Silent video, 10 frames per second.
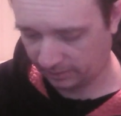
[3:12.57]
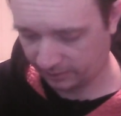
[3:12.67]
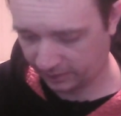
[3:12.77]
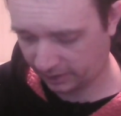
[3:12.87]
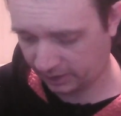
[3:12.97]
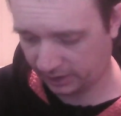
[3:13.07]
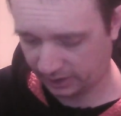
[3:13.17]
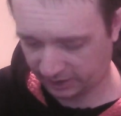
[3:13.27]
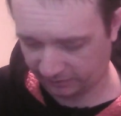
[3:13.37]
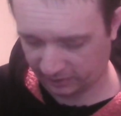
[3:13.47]
but
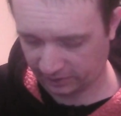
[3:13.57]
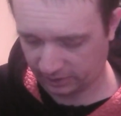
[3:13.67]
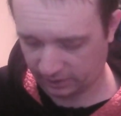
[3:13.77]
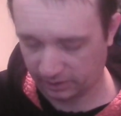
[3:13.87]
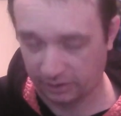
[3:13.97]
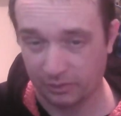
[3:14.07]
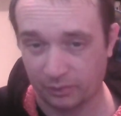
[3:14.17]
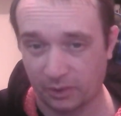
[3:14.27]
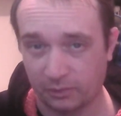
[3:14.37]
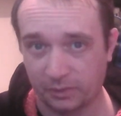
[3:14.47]
never
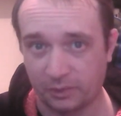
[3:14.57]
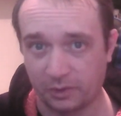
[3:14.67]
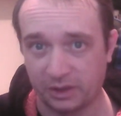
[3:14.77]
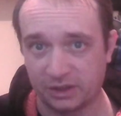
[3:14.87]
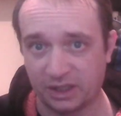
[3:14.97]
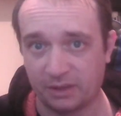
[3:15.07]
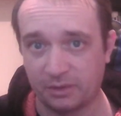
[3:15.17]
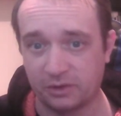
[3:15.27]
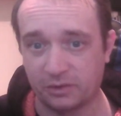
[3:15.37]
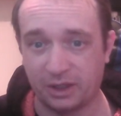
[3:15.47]
properly put any time
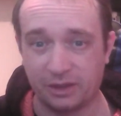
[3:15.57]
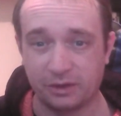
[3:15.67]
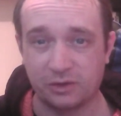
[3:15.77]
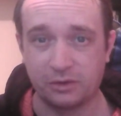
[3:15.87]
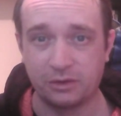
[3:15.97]
into it. And I saw